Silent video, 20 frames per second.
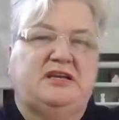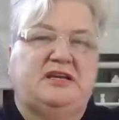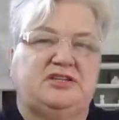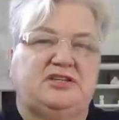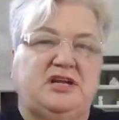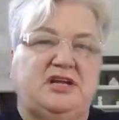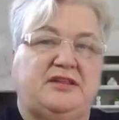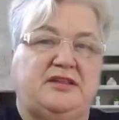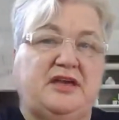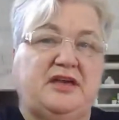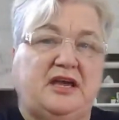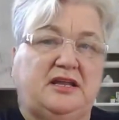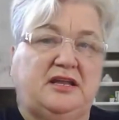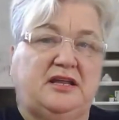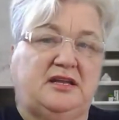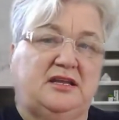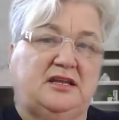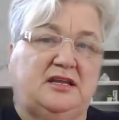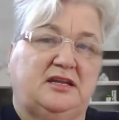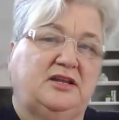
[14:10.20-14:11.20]
on that,
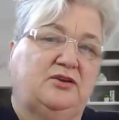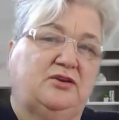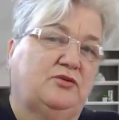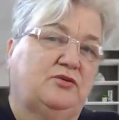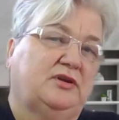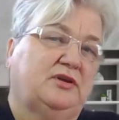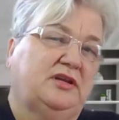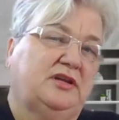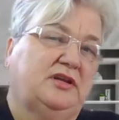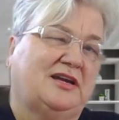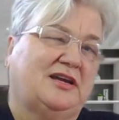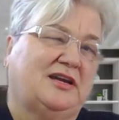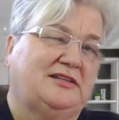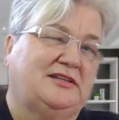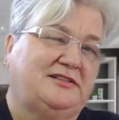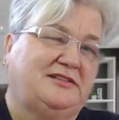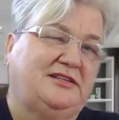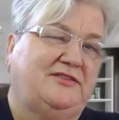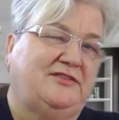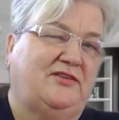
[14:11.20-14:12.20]
and I know it kind of
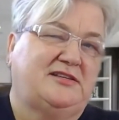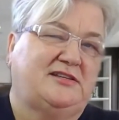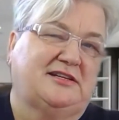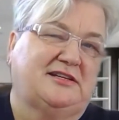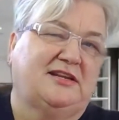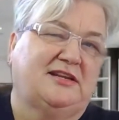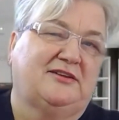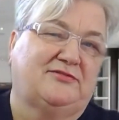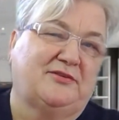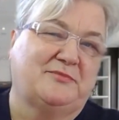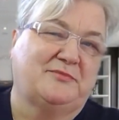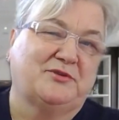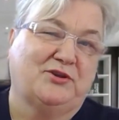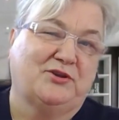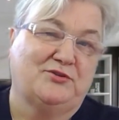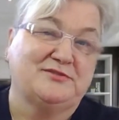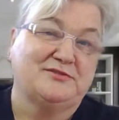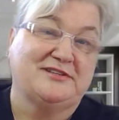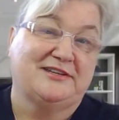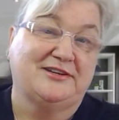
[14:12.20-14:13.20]
deviates a little from
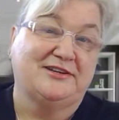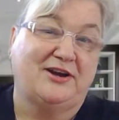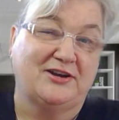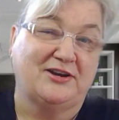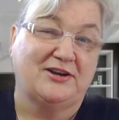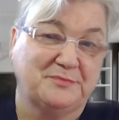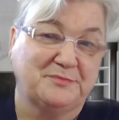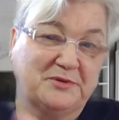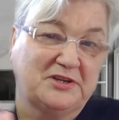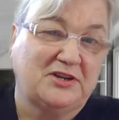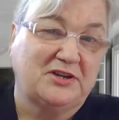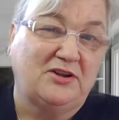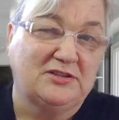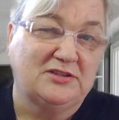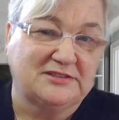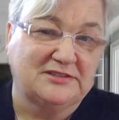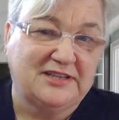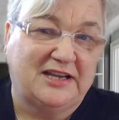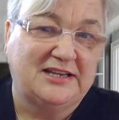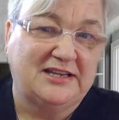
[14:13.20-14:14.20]
closing costs, but it all
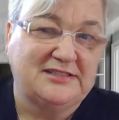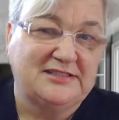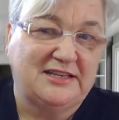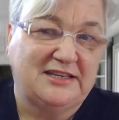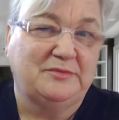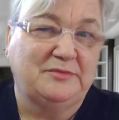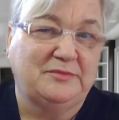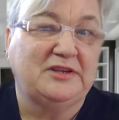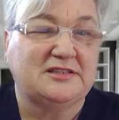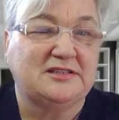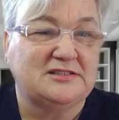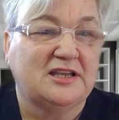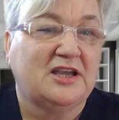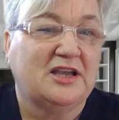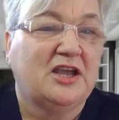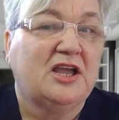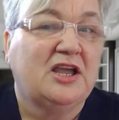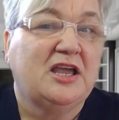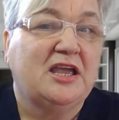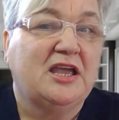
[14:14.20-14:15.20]
ties in, because
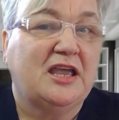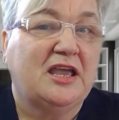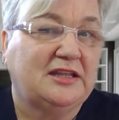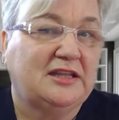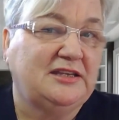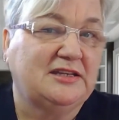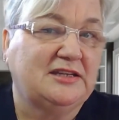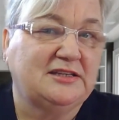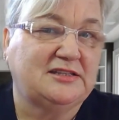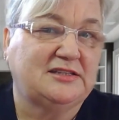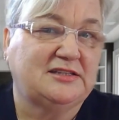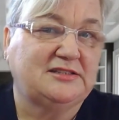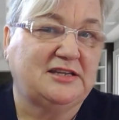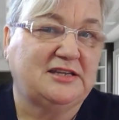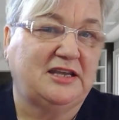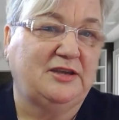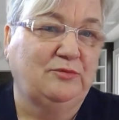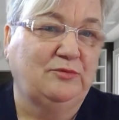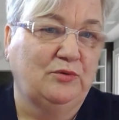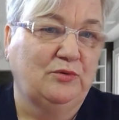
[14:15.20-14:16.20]
at the end of the
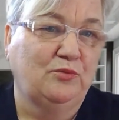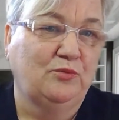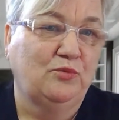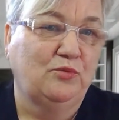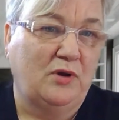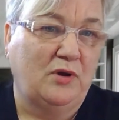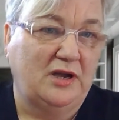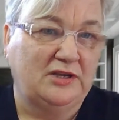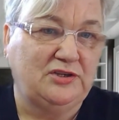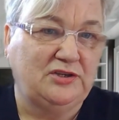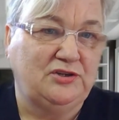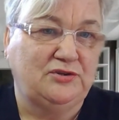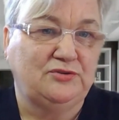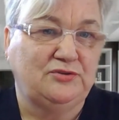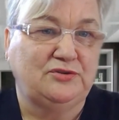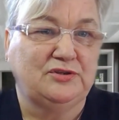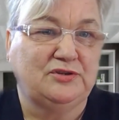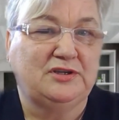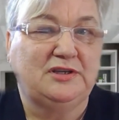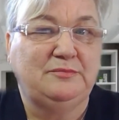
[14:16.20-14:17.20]
day, we want you to
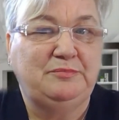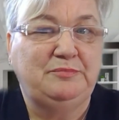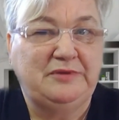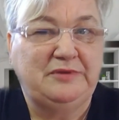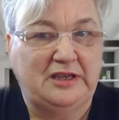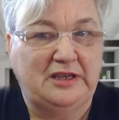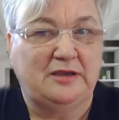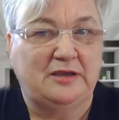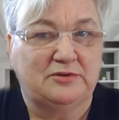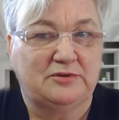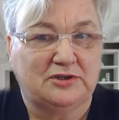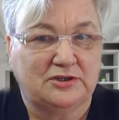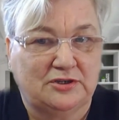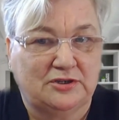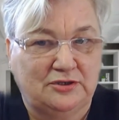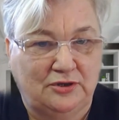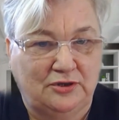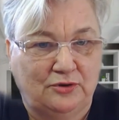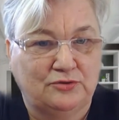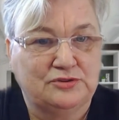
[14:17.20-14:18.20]
be able to
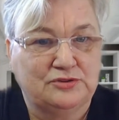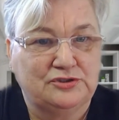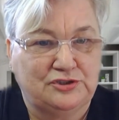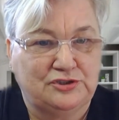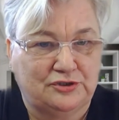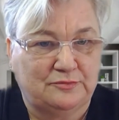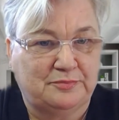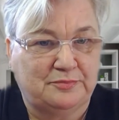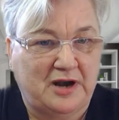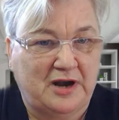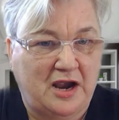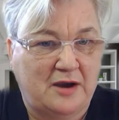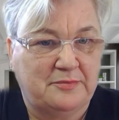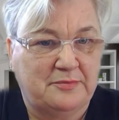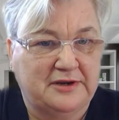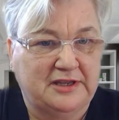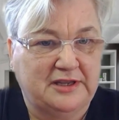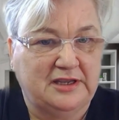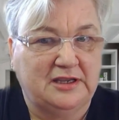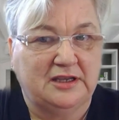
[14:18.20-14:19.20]
close your
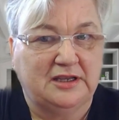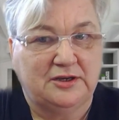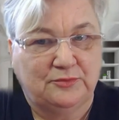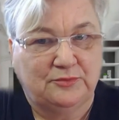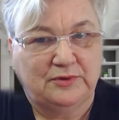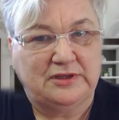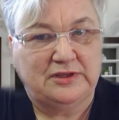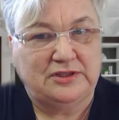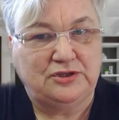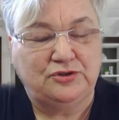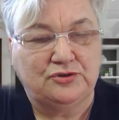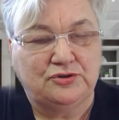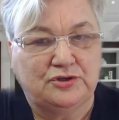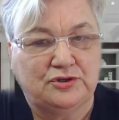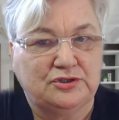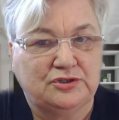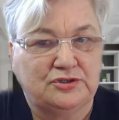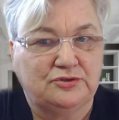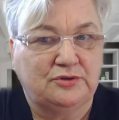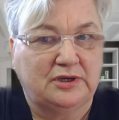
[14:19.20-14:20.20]
property in a way that you can
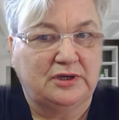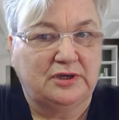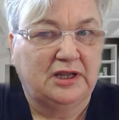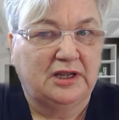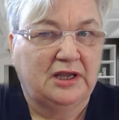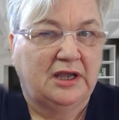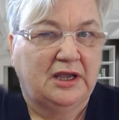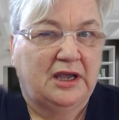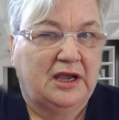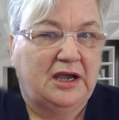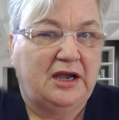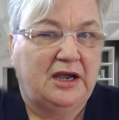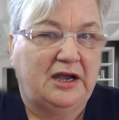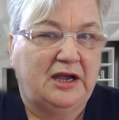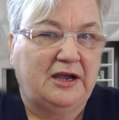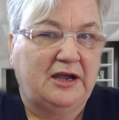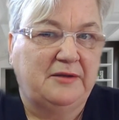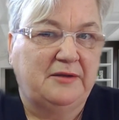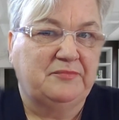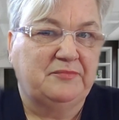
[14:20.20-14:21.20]
do it.
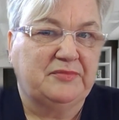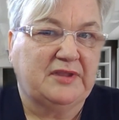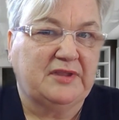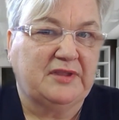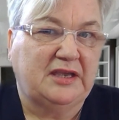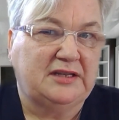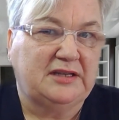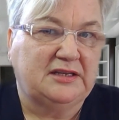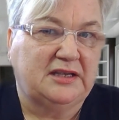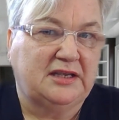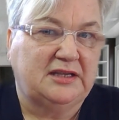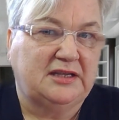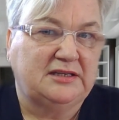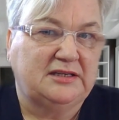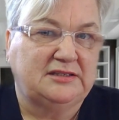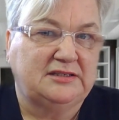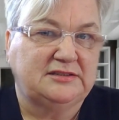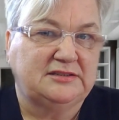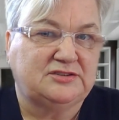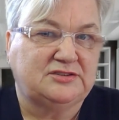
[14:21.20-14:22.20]

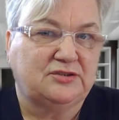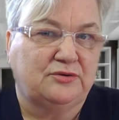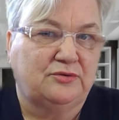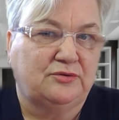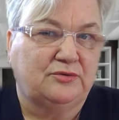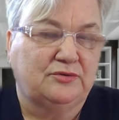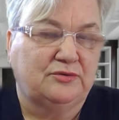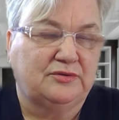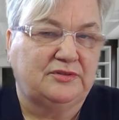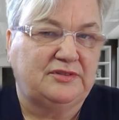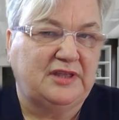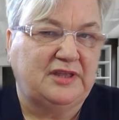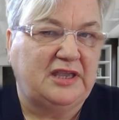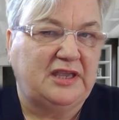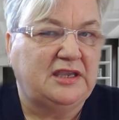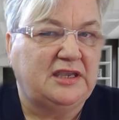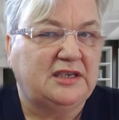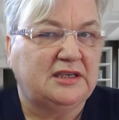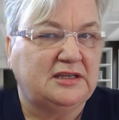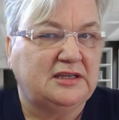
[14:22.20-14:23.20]
And so they
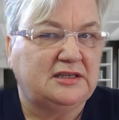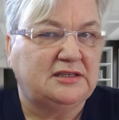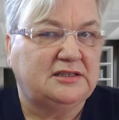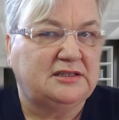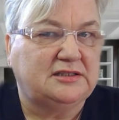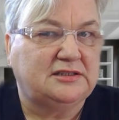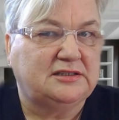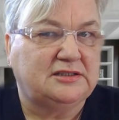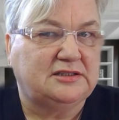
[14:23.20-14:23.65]
can